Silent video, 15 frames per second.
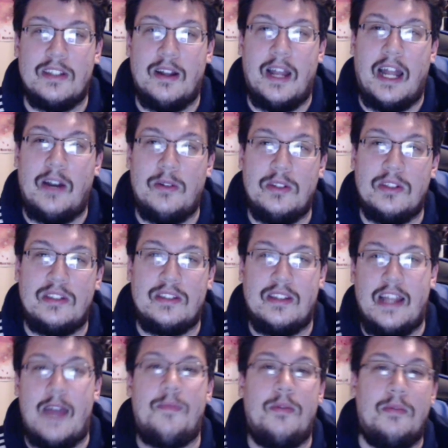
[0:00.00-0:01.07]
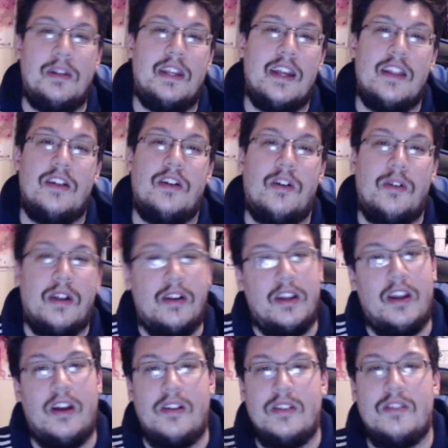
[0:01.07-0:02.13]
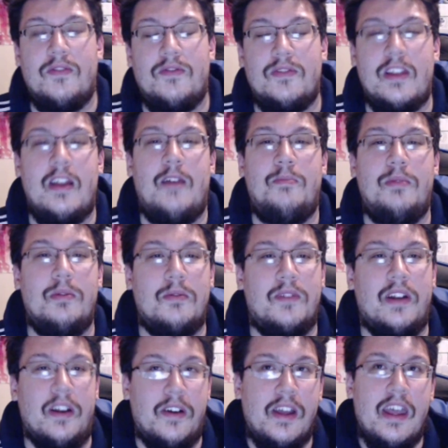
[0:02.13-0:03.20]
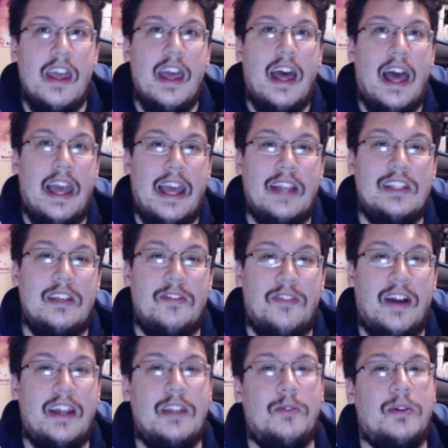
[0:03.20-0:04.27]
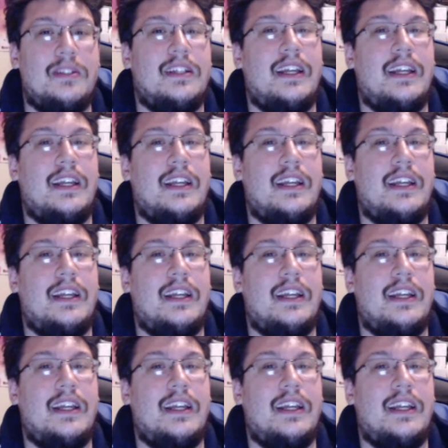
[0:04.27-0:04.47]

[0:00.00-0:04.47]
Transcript: I don't just slap them together and go, here you go, it's a blooper video. I actually find the ones that I